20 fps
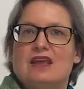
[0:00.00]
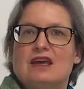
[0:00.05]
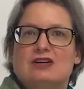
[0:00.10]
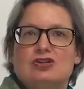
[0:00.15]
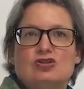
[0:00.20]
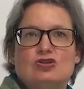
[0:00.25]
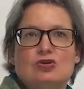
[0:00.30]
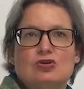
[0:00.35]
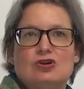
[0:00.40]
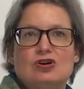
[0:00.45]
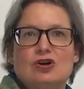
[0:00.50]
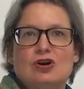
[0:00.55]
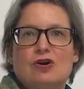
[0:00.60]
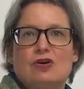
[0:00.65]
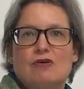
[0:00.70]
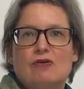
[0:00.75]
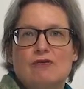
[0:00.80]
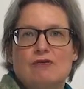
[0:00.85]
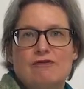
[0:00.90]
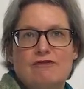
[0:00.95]
It took
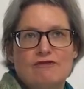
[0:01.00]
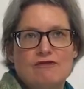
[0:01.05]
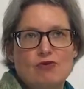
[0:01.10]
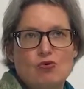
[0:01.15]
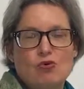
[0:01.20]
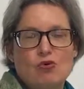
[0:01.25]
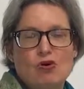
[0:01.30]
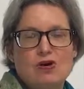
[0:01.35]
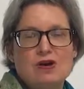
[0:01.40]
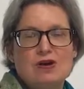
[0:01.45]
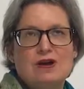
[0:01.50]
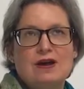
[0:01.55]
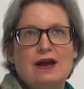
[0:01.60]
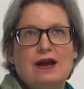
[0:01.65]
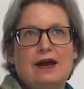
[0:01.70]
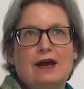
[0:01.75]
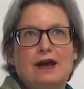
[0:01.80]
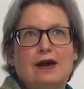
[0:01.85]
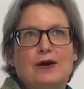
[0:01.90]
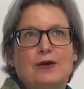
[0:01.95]
four
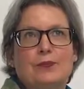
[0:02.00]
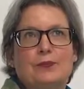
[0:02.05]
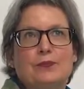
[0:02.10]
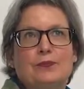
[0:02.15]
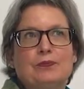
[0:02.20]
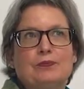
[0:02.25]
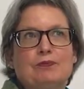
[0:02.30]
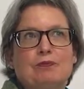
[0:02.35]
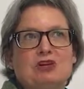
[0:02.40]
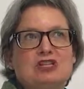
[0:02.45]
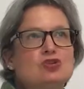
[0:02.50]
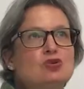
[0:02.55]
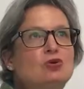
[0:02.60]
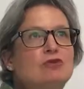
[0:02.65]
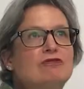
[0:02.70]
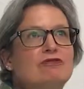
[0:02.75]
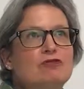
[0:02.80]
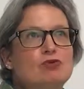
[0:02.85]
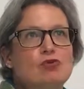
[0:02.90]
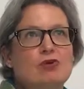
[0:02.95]

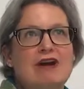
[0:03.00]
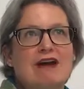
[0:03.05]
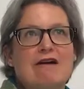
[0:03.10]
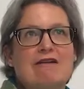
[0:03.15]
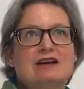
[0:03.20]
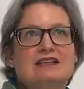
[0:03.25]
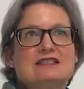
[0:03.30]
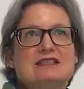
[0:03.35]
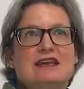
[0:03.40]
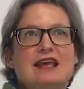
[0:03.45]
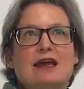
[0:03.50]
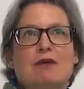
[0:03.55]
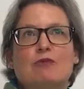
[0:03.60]
hours,